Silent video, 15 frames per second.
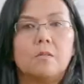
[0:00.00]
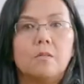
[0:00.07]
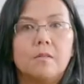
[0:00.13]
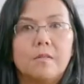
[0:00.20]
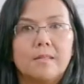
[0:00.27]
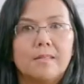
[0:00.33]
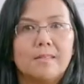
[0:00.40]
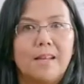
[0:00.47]

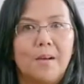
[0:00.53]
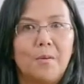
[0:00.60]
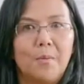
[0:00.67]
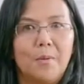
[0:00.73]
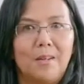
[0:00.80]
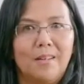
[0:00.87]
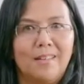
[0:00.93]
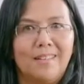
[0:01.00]
this is how it
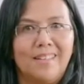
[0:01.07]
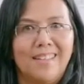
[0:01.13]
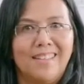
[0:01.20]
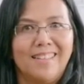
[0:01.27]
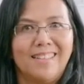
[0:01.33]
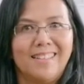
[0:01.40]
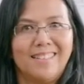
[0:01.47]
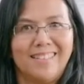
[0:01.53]
would look like.
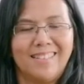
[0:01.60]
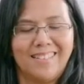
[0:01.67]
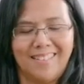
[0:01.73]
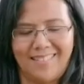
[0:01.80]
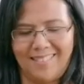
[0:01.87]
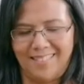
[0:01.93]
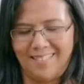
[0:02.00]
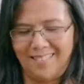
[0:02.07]

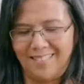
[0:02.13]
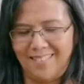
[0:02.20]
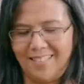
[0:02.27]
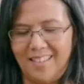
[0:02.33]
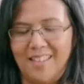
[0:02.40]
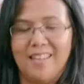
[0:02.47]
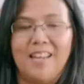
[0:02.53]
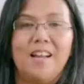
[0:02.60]

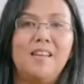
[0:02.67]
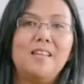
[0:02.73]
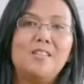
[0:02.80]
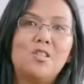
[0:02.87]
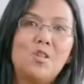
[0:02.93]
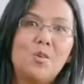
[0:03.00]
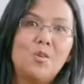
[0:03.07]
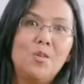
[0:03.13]
Now let's
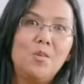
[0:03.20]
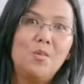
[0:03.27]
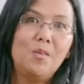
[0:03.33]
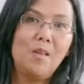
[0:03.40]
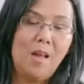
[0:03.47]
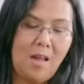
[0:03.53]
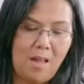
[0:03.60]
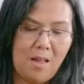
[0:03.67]
show you
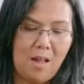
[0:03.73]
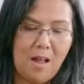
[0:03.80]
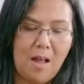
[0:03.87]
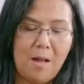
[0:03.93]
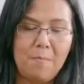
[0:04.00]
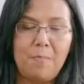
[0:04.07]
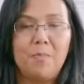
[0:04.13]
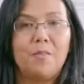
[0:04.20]

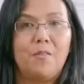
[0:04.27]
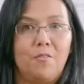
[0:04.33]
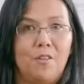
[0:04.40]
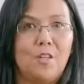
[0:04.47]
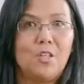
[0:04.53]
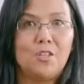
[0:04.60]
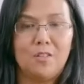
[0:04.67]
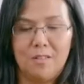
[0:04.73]
the
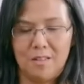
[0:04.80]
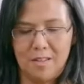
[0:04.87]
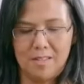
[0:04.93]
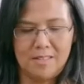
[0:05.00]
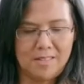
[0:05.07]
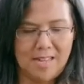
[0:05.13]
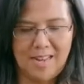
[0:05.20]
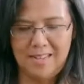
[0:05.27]
finished
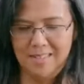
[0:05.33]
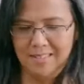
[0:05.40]
design.